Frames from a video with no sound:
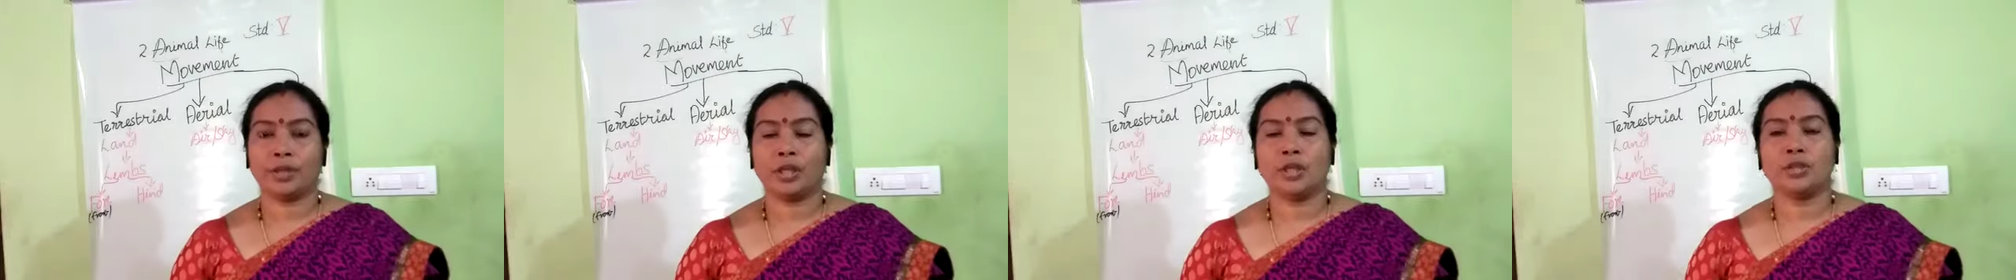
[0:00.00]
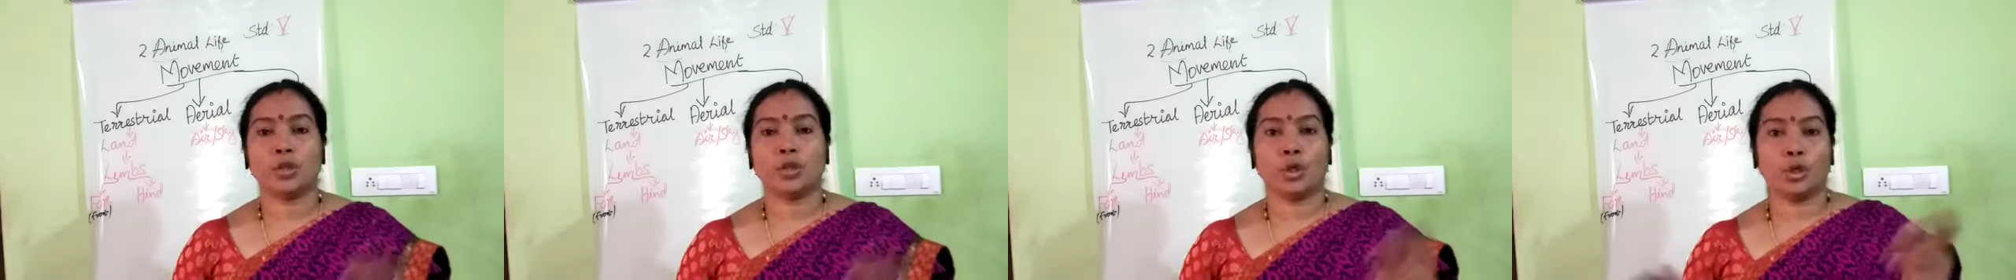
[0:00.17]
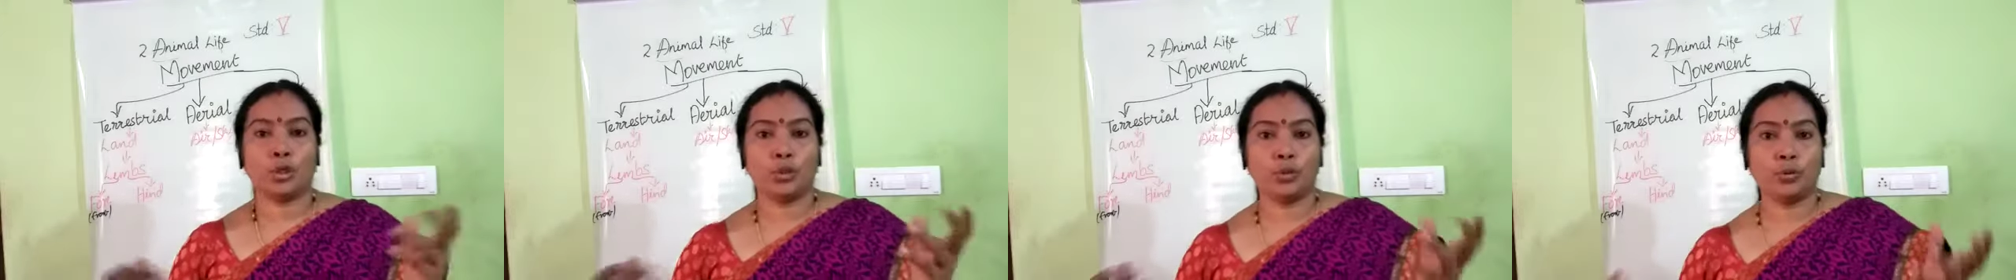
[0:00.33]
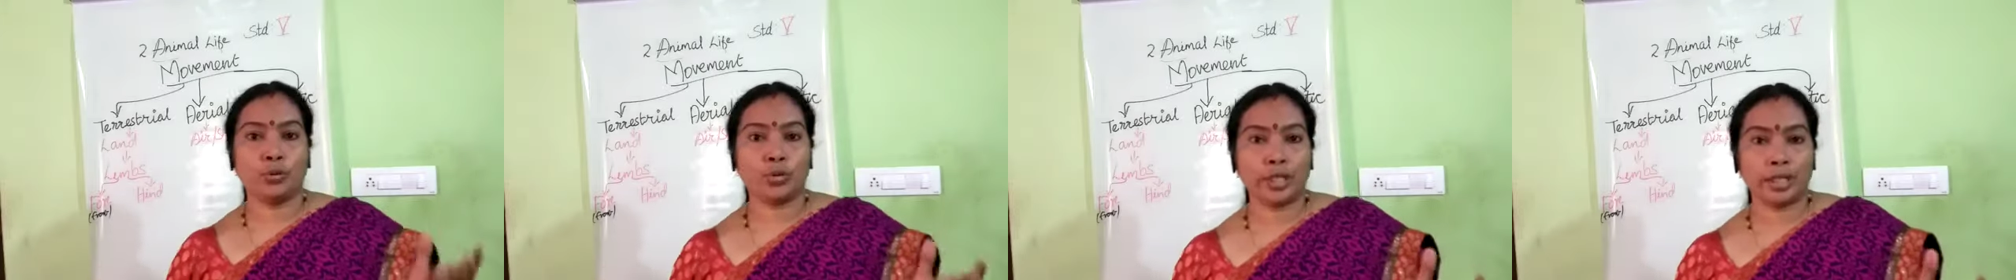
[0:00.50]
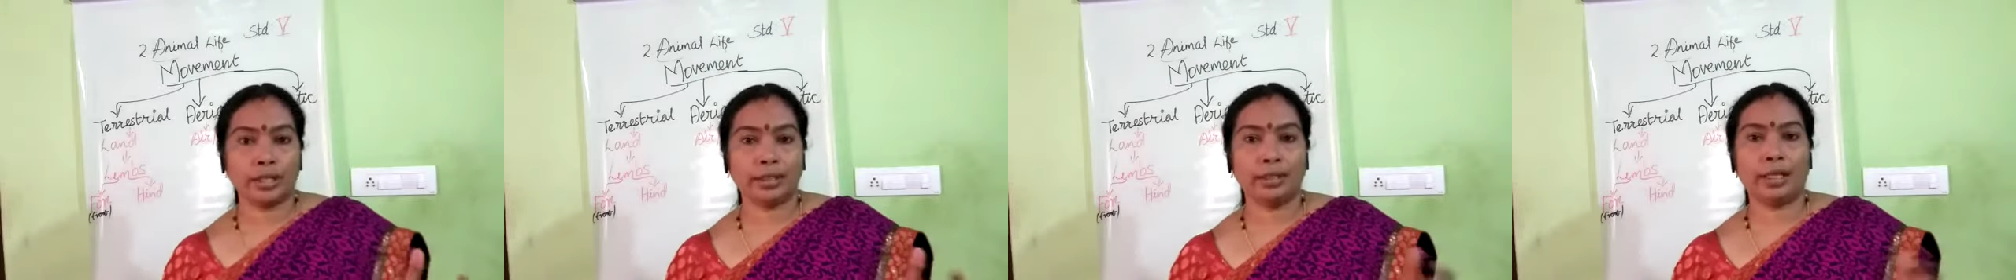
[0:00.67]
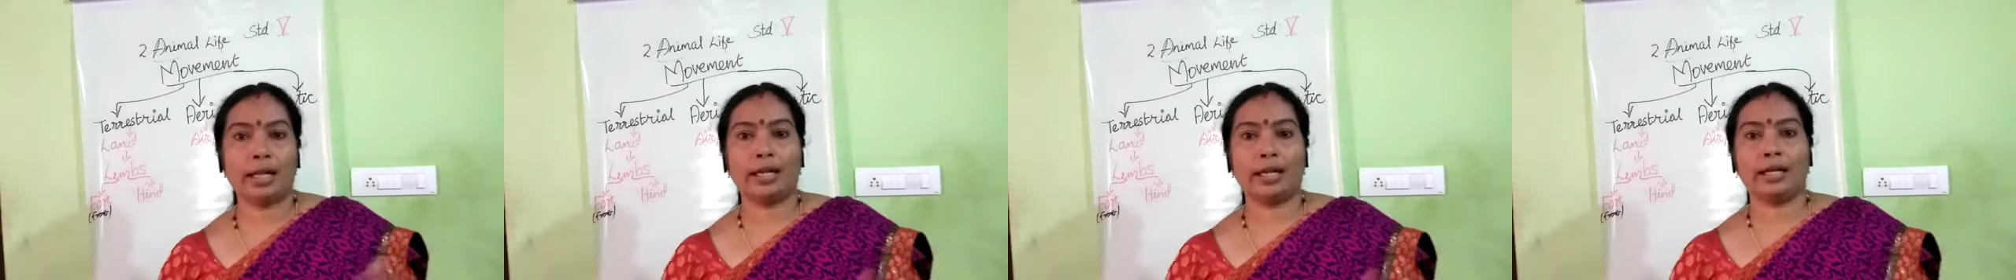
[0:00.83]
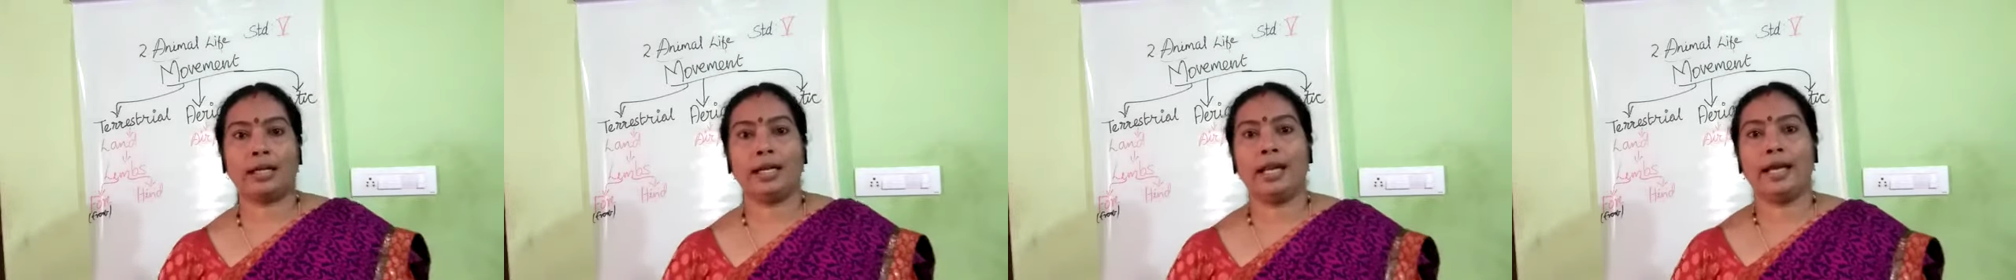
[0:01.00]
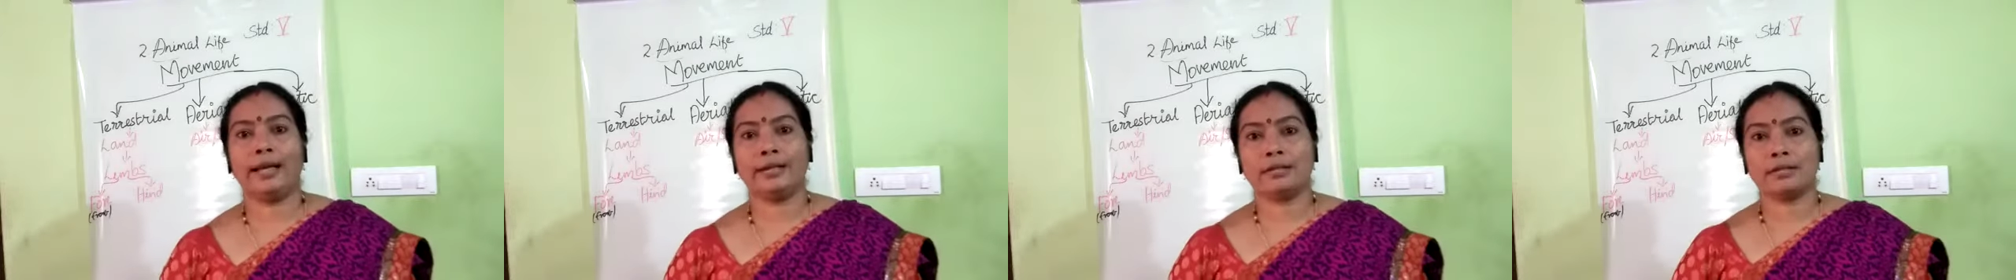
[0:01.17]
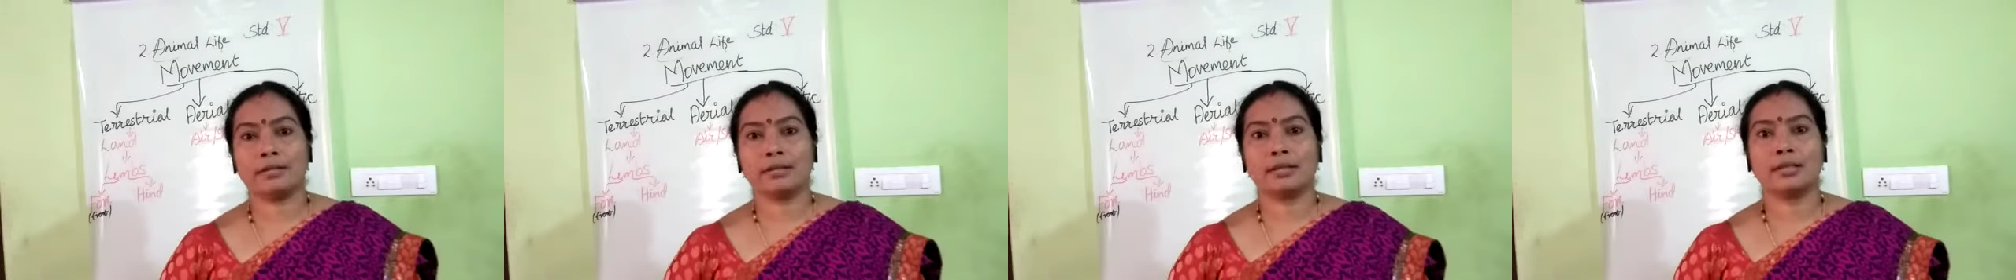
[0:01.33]
So using that
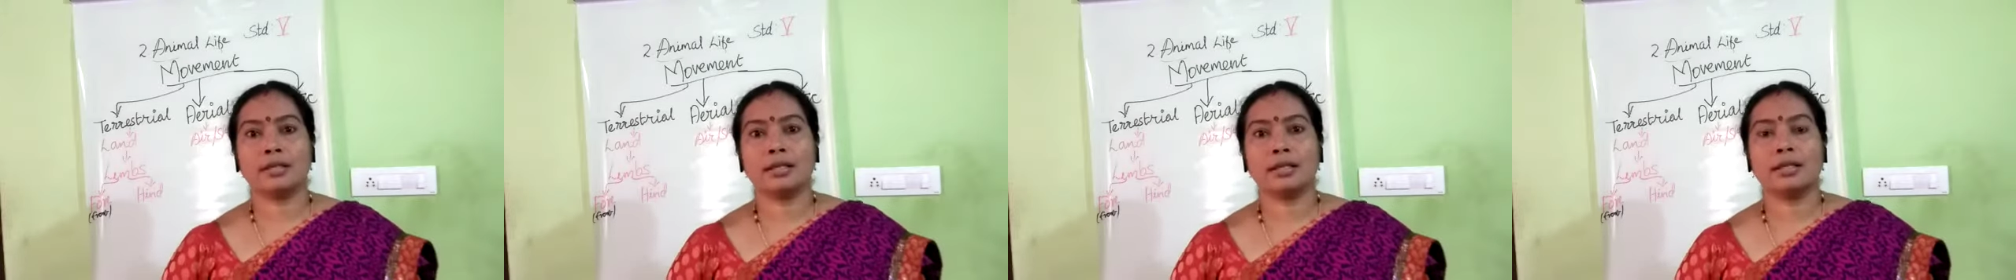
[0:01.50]
legs,